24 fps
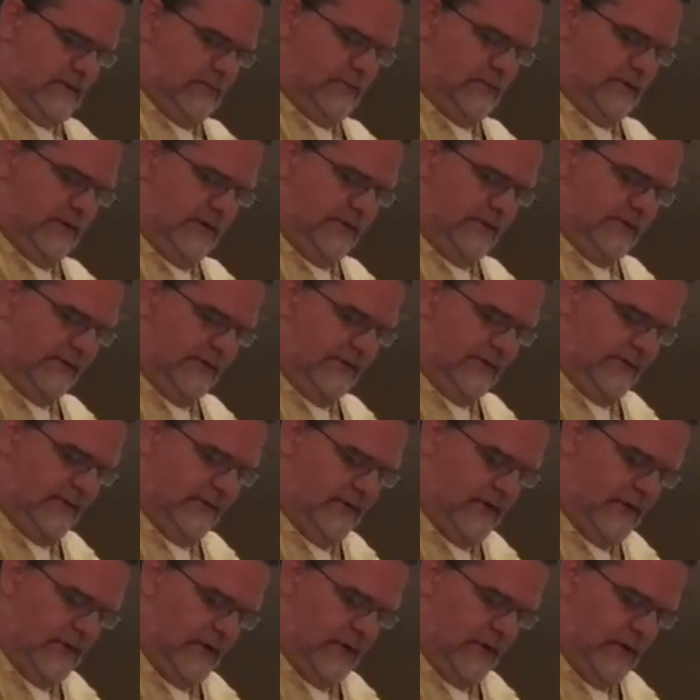
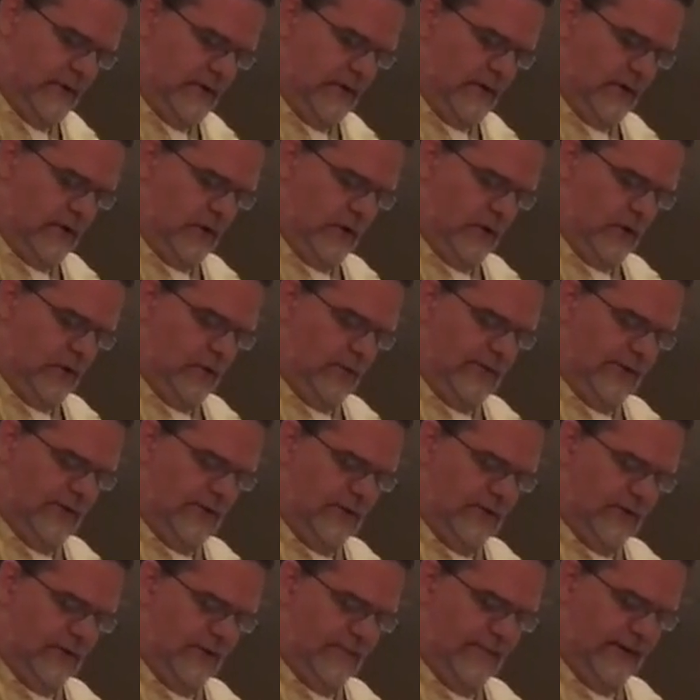Brethren, all
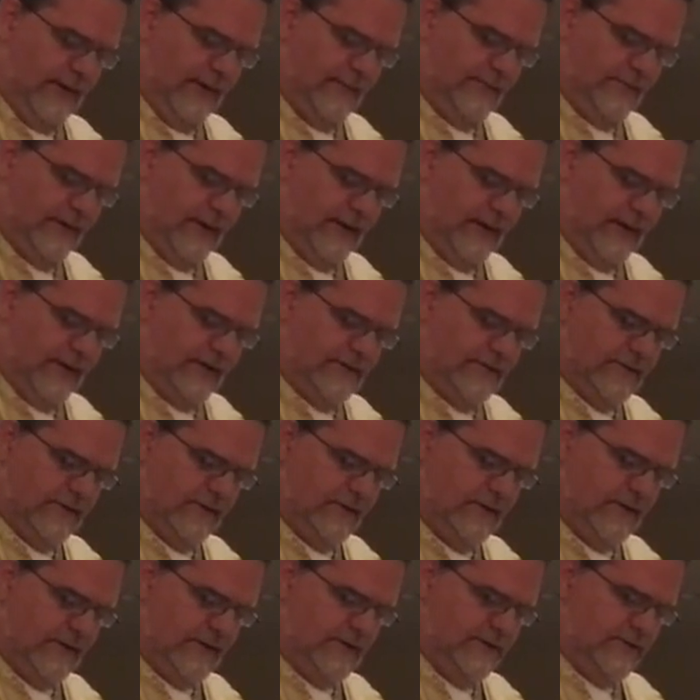we who are baptized in
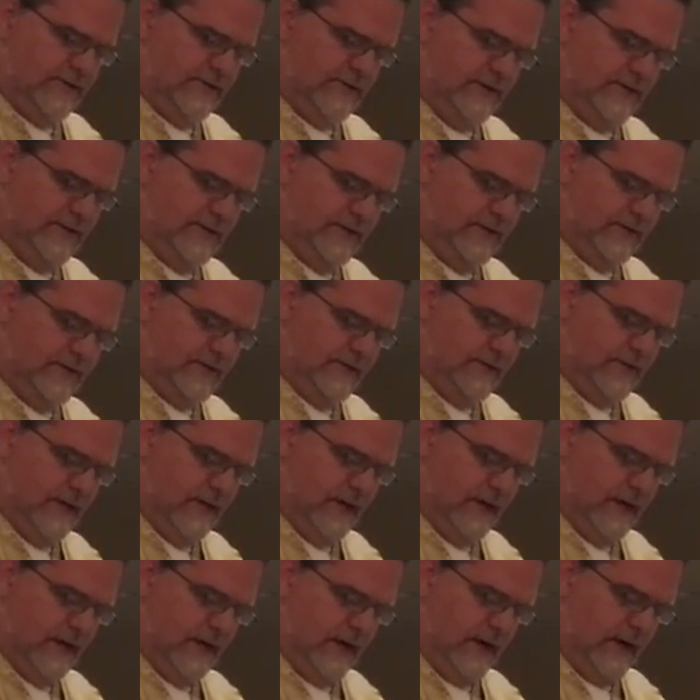Christ Jesus
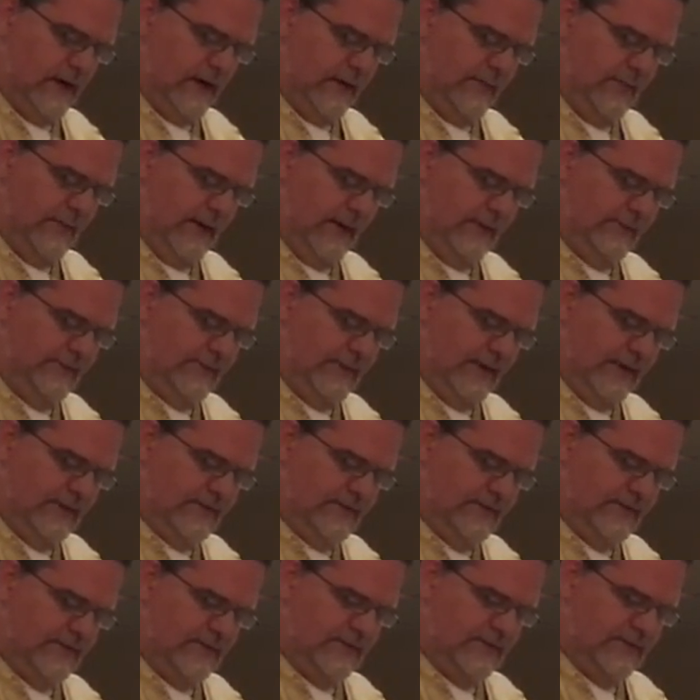are
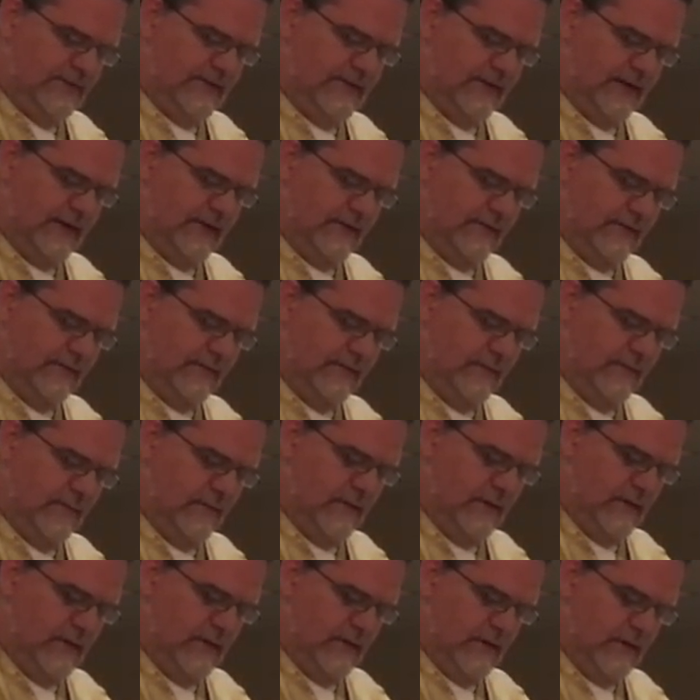baptized in his death.
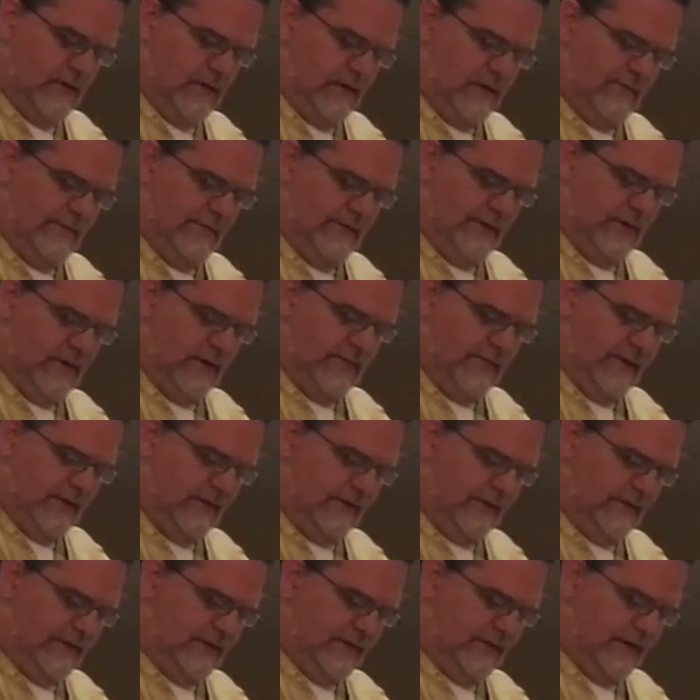We are
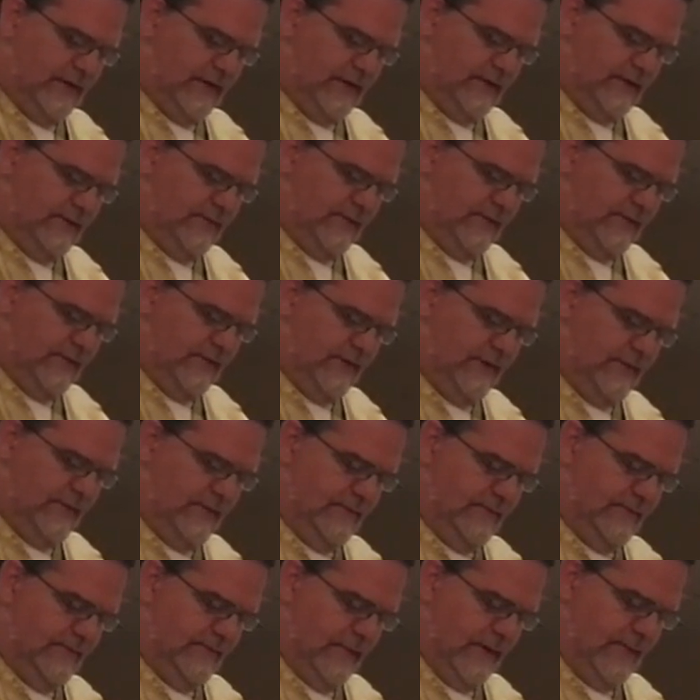buried together with
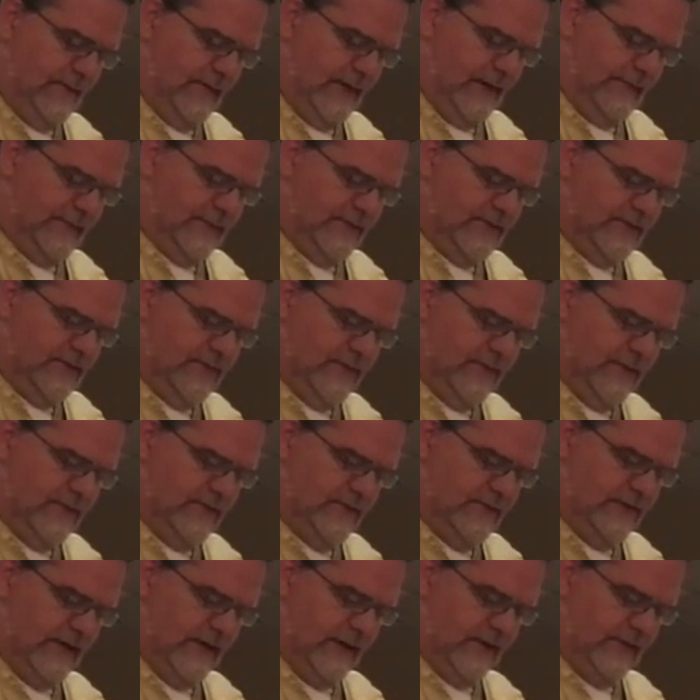him by baptism
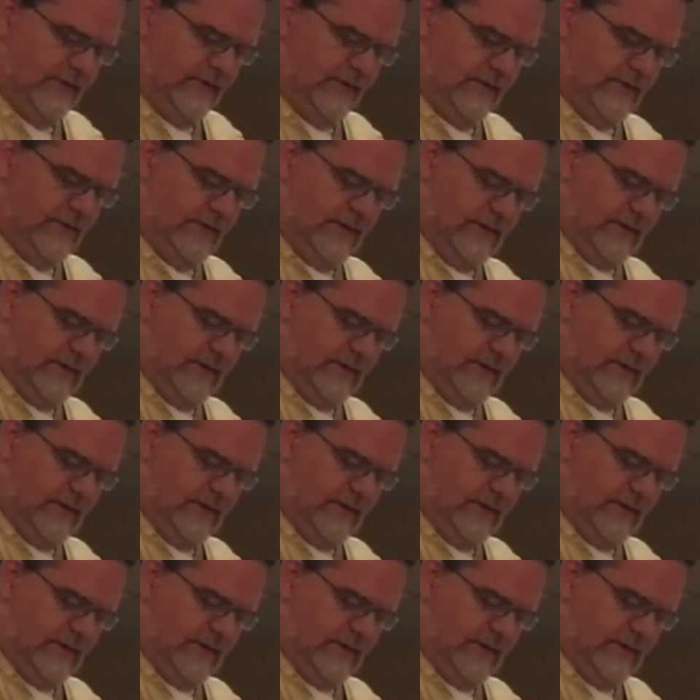unto death